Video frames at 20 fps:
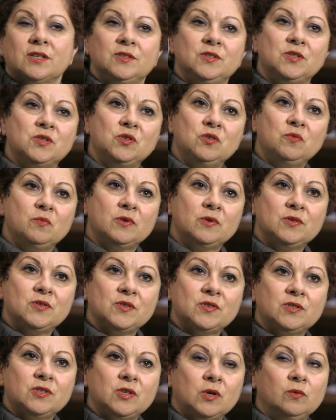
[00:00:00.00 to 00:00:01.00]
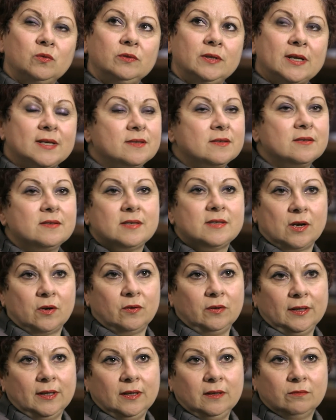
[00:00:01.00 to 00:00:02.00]
Consumers don't
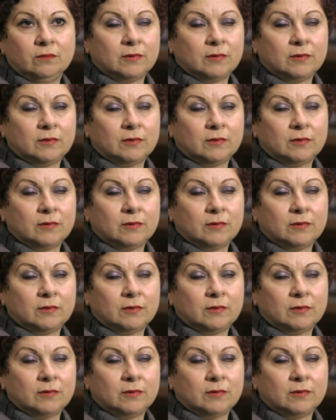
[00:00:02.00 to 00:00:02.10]
necessarily